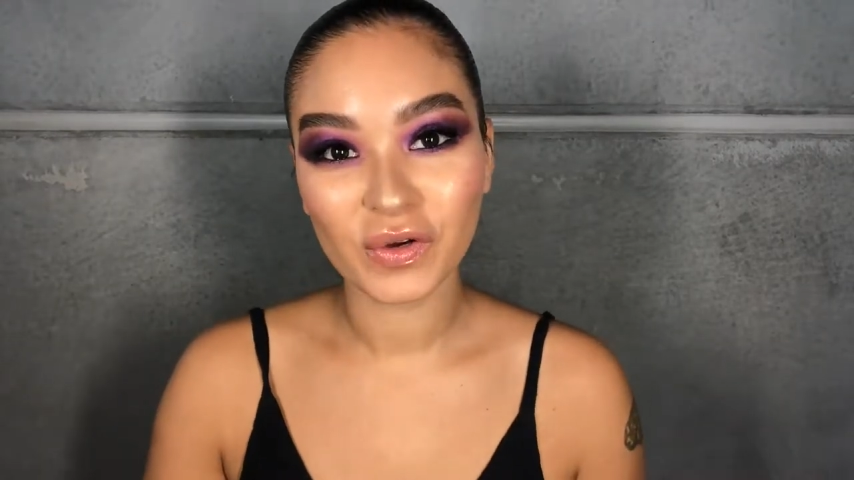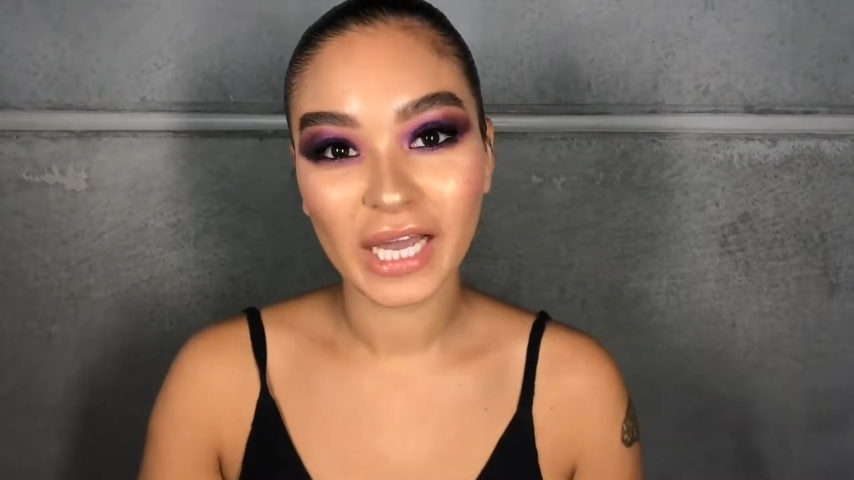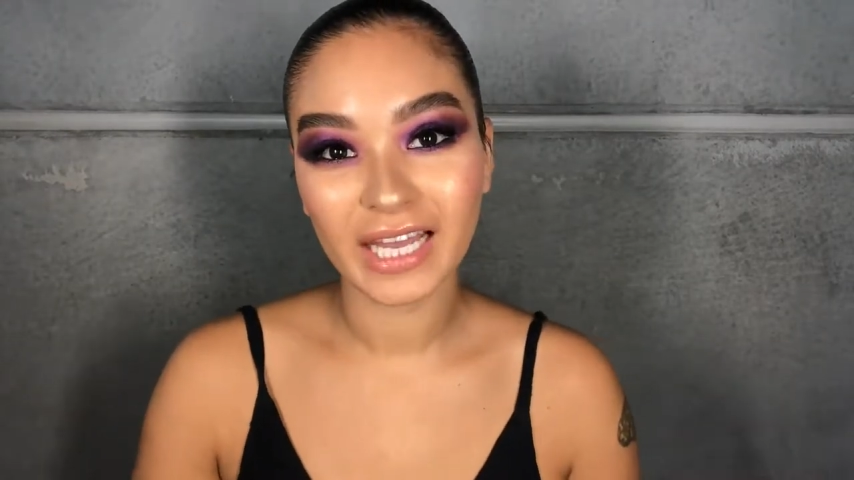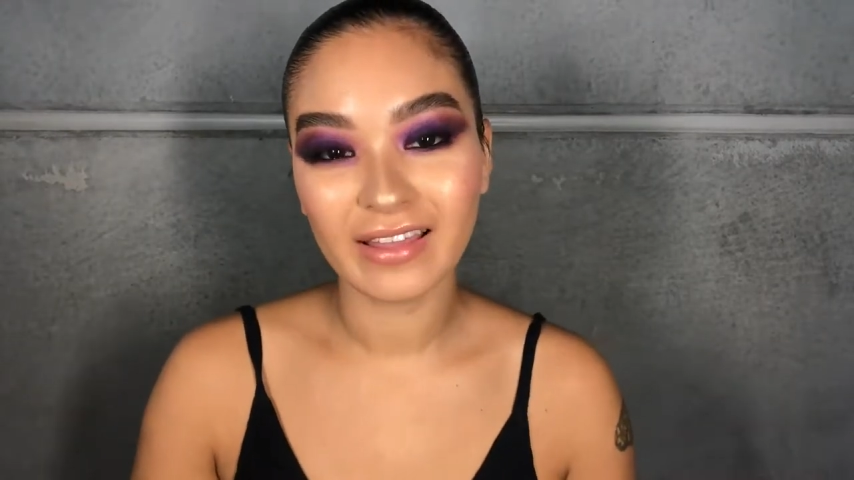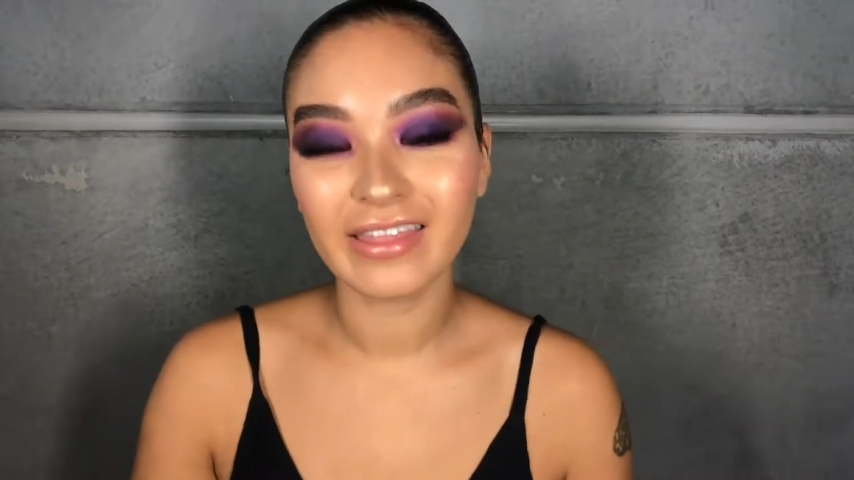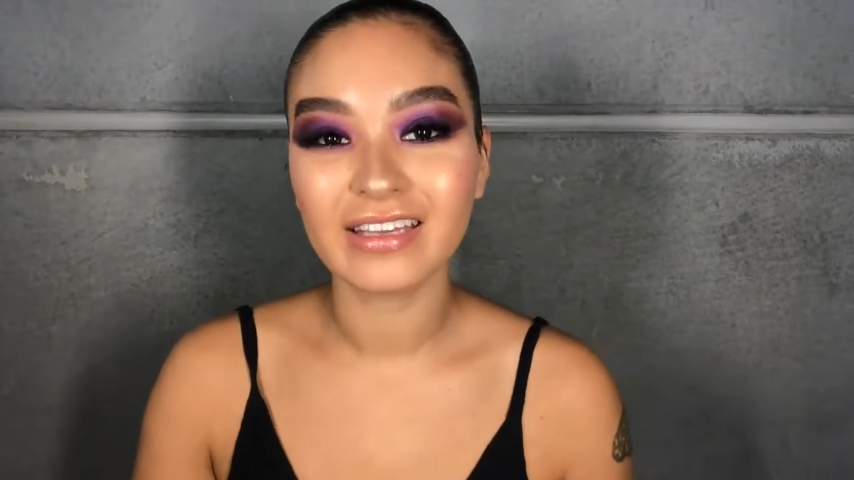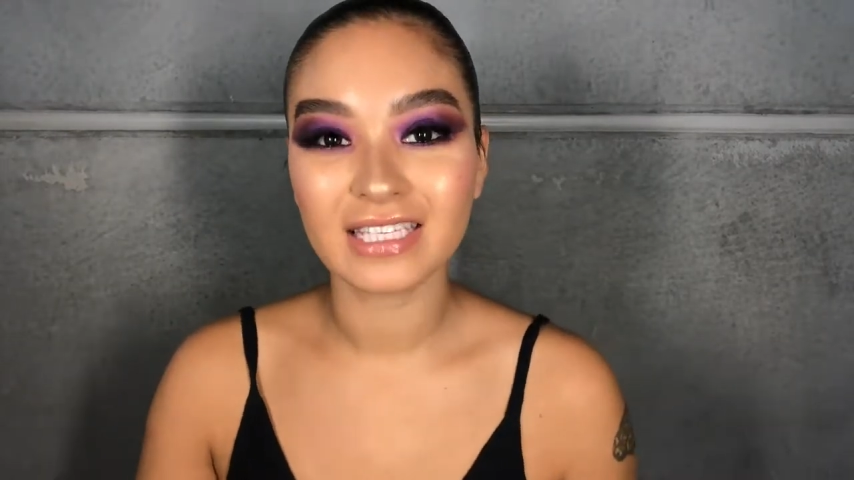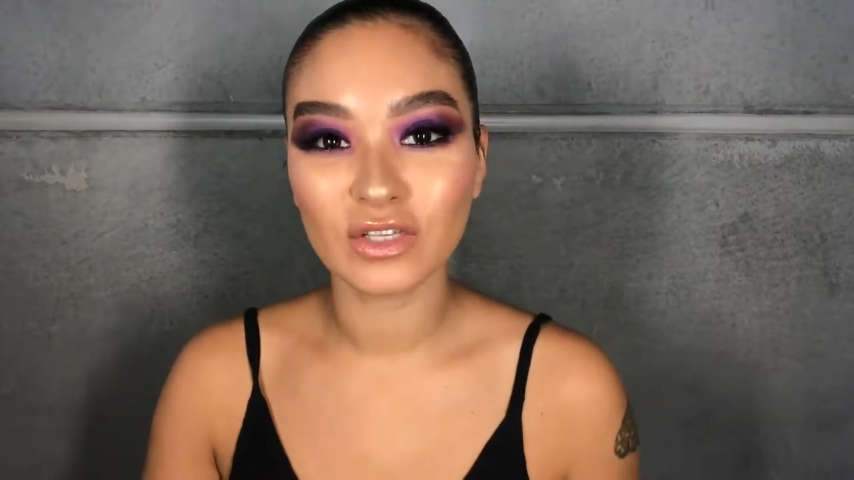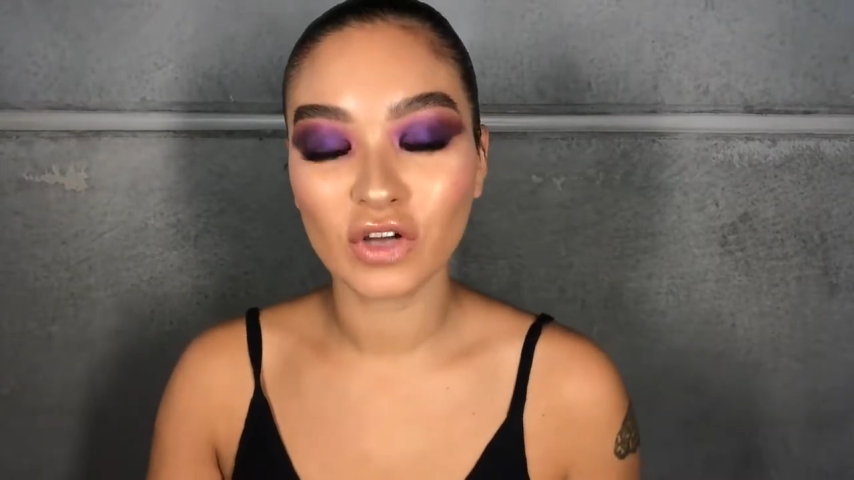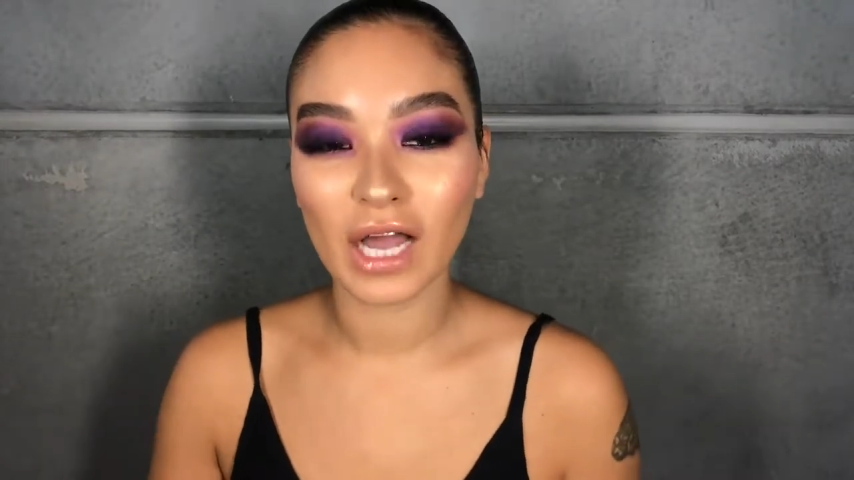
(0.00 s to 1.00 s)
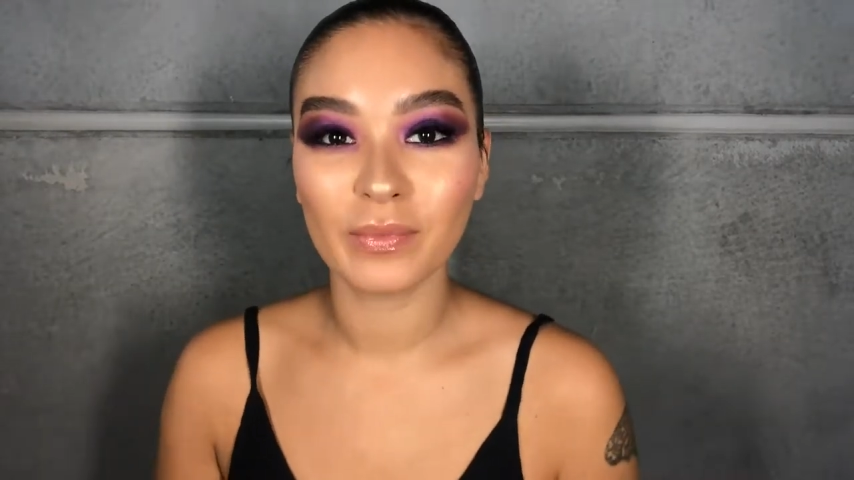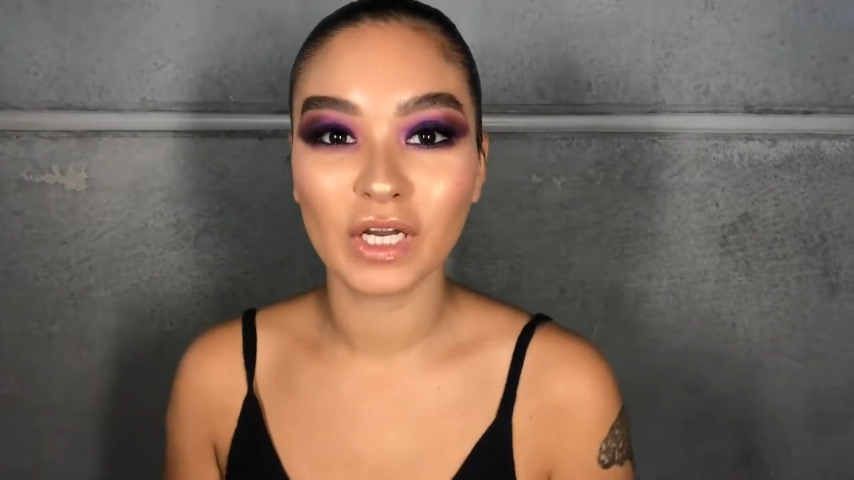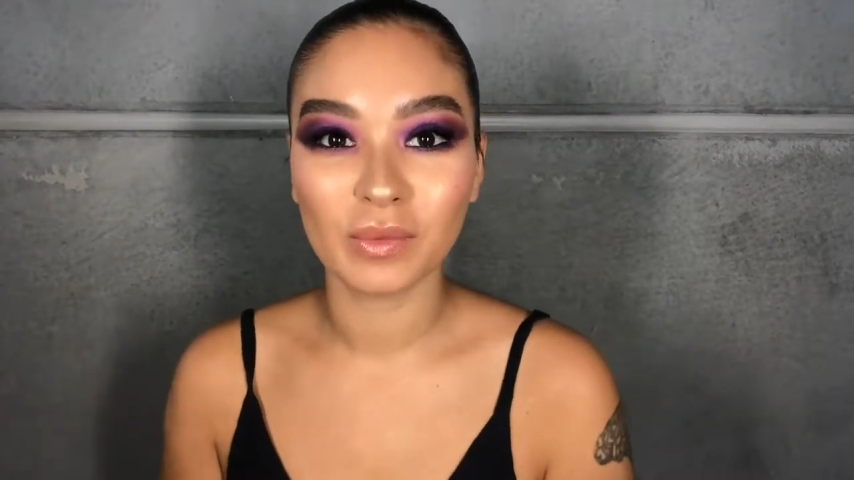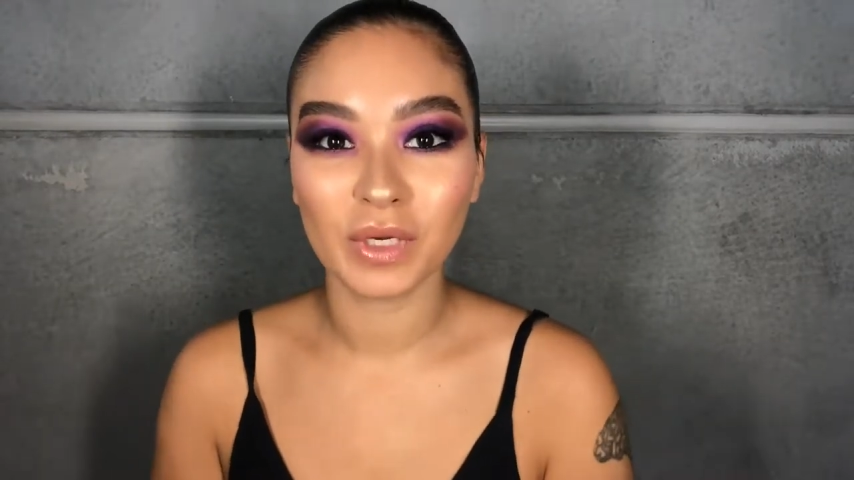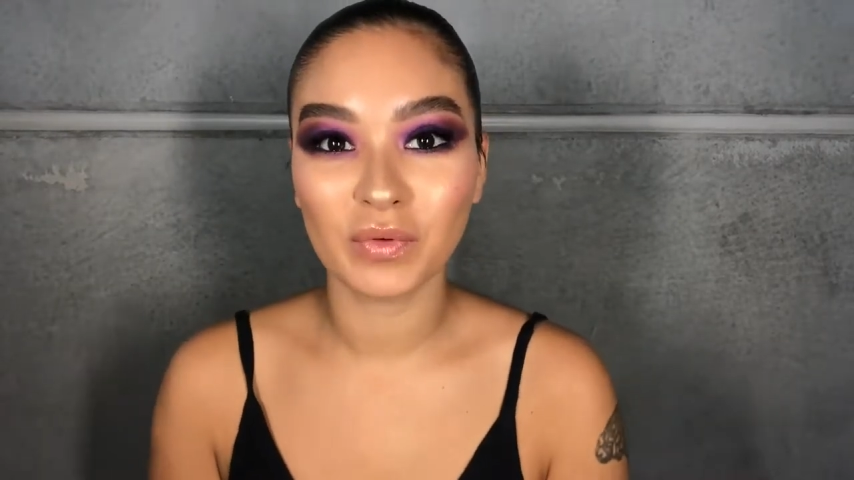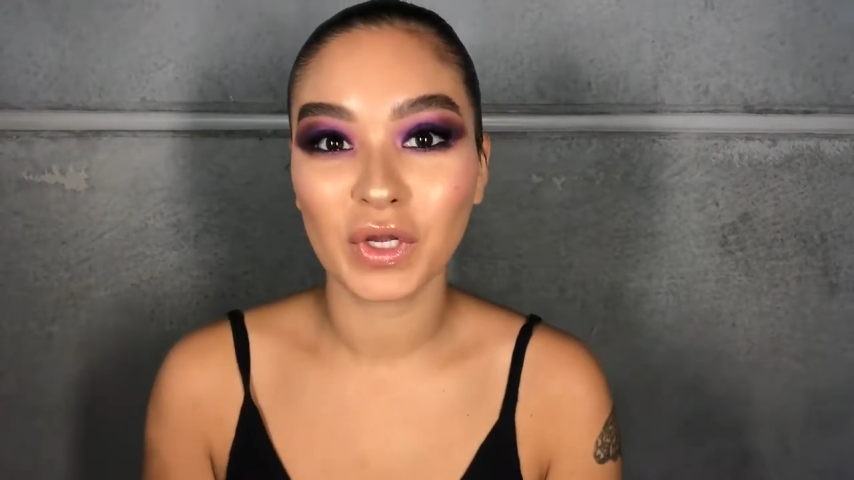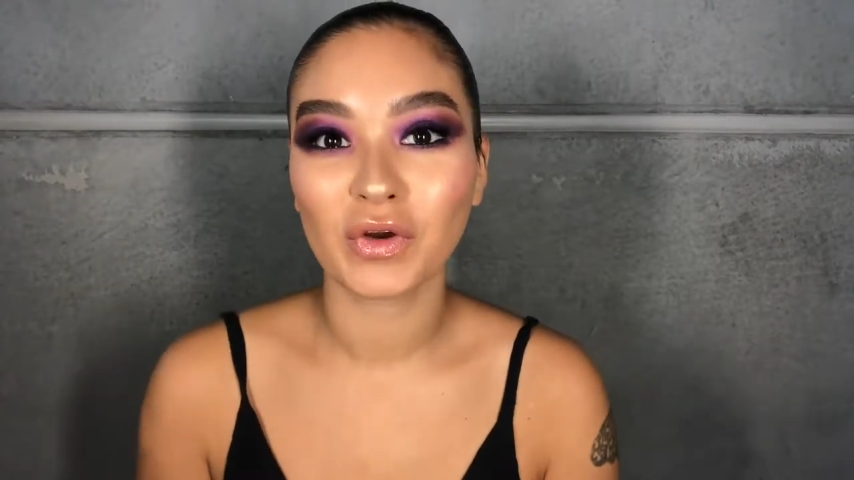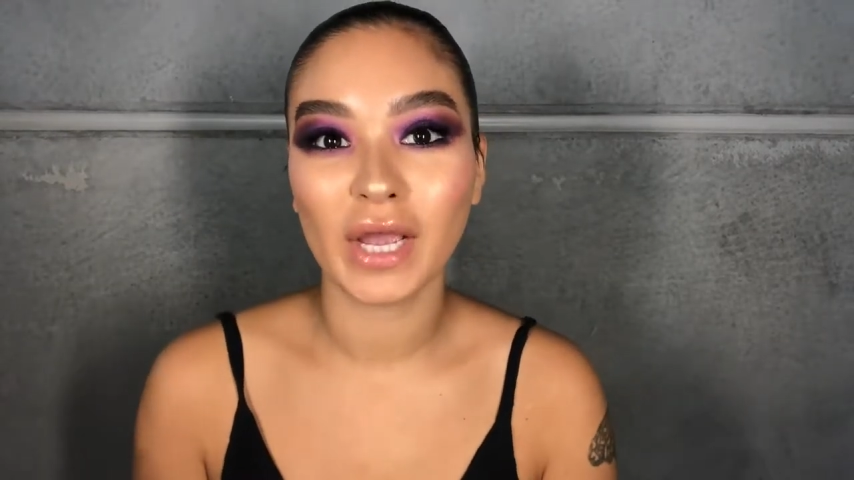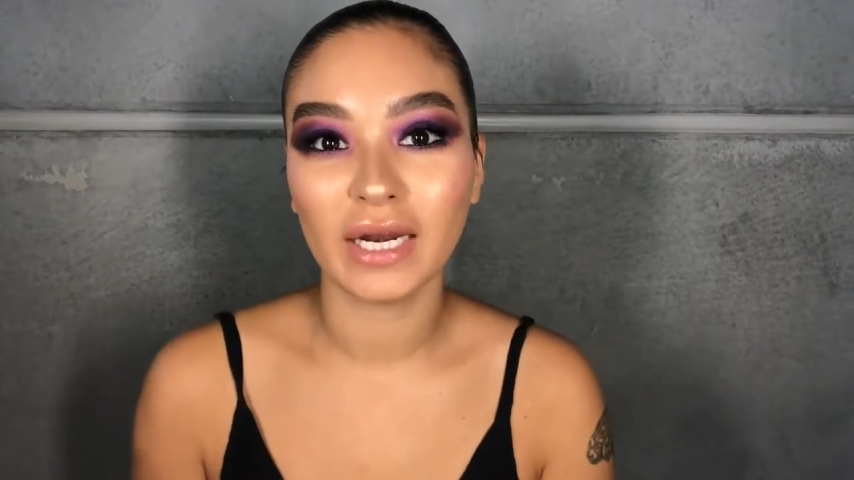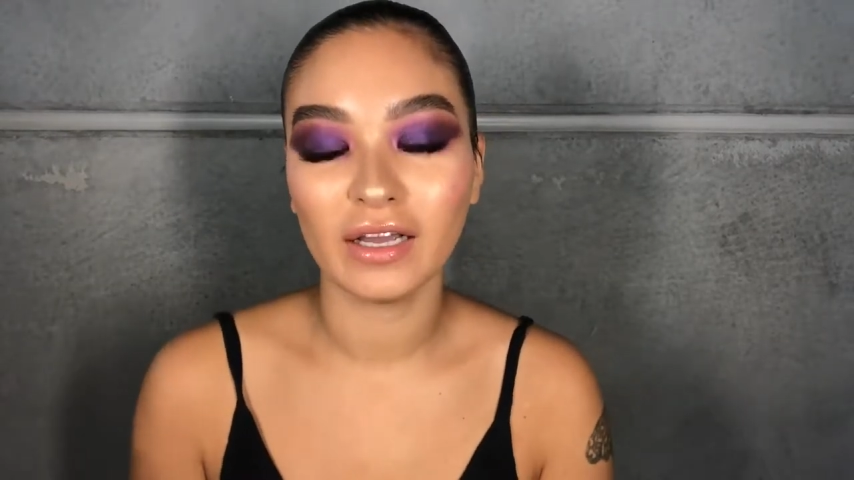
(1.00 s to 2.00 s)
In this look, I'm gonna be
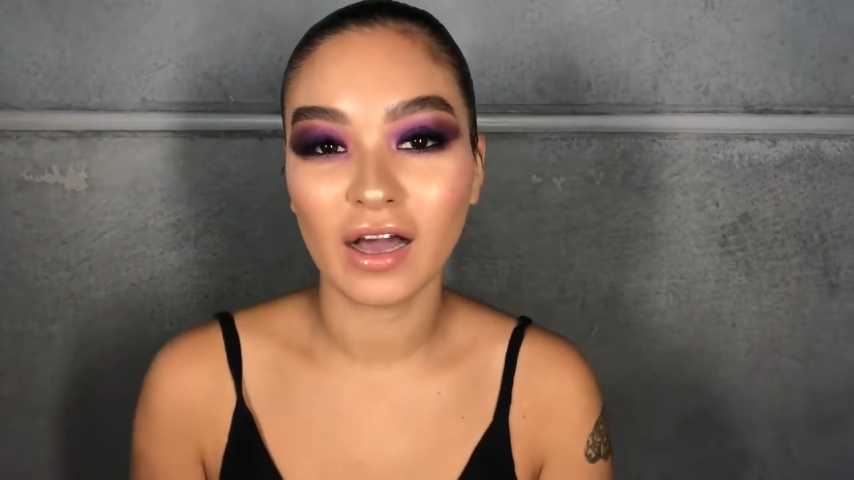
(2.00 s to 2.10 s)
recreating